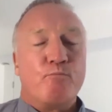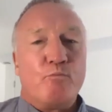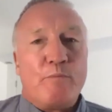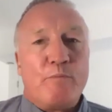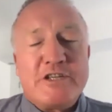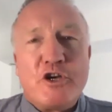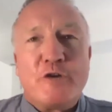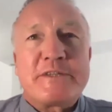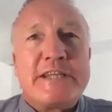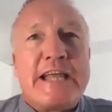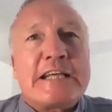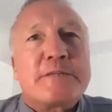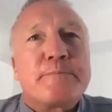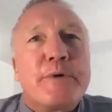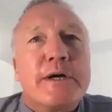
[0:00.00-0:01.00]
My job as an
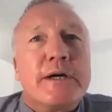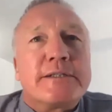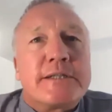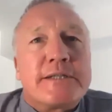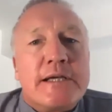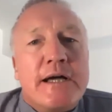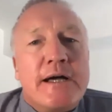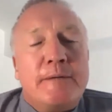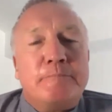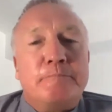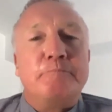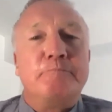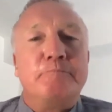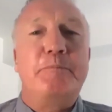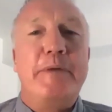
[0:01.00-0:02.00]
expert
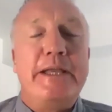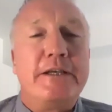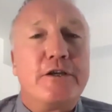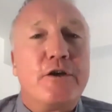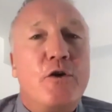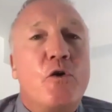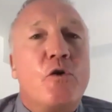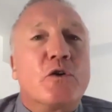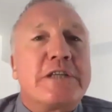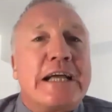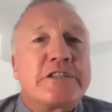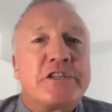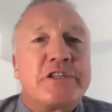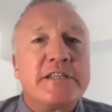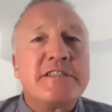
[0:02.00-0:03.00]
in court
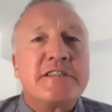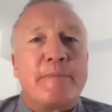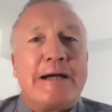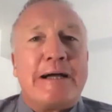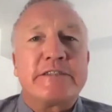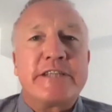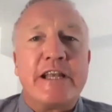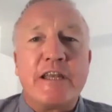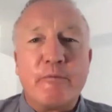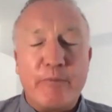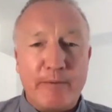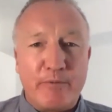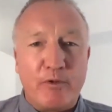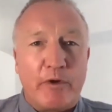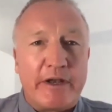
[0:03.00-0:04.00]
actually isn't about telling
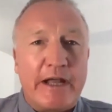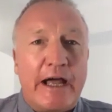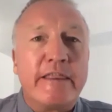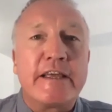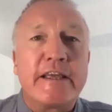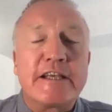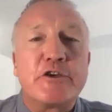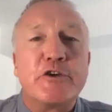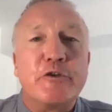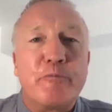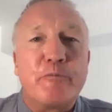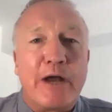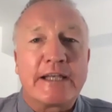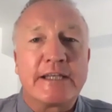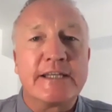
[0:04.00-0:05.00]
people what I think is good
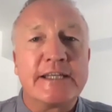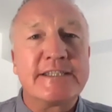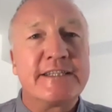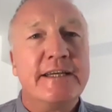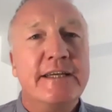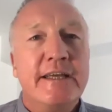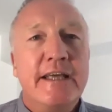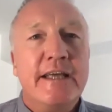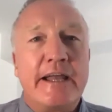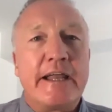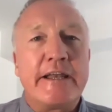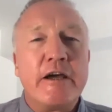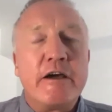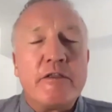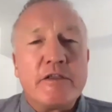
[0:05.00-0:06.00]
practice. And
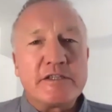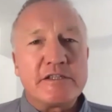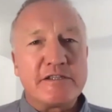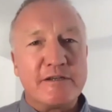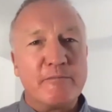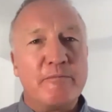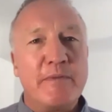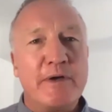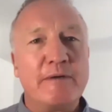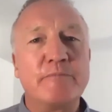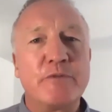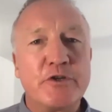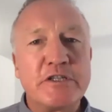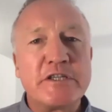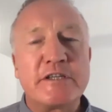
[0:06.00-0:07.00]
I know there's
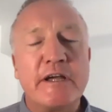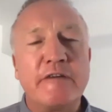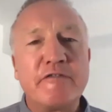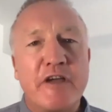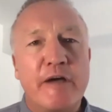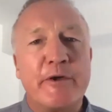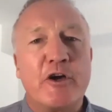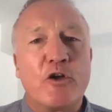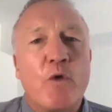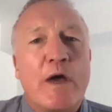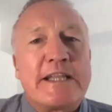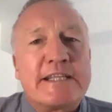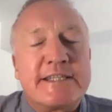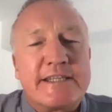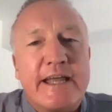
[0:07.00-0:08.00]
some good stuff coming on
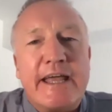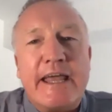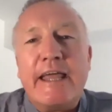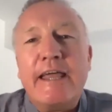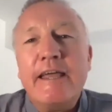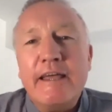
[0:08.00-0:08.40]
Wednesday